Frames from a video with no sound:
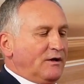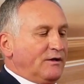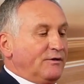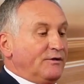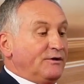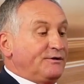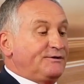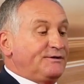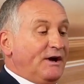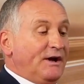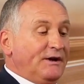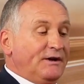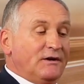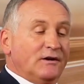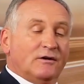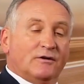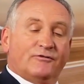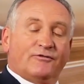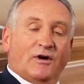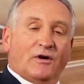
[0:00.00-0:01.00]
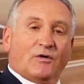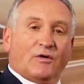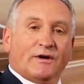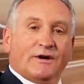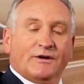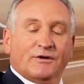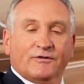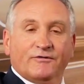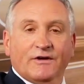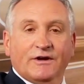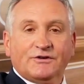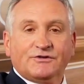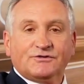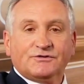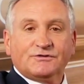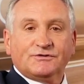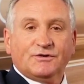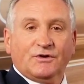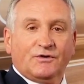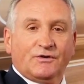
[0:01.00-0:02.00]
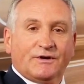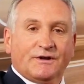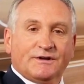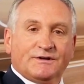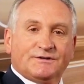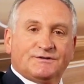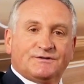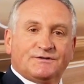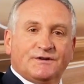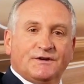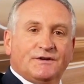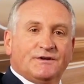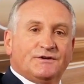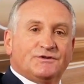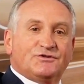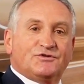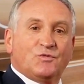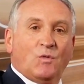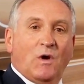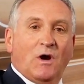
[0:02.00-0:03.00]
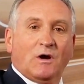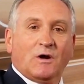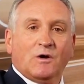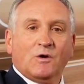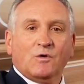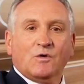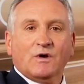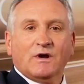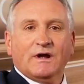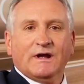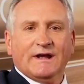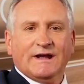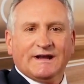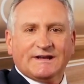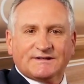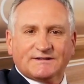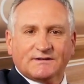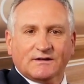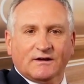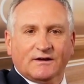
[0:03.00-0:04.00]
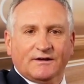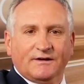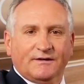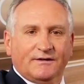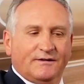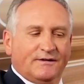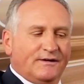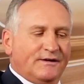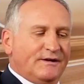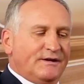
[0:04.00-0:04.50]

The title of our innovation talk is SWARCO X-Line,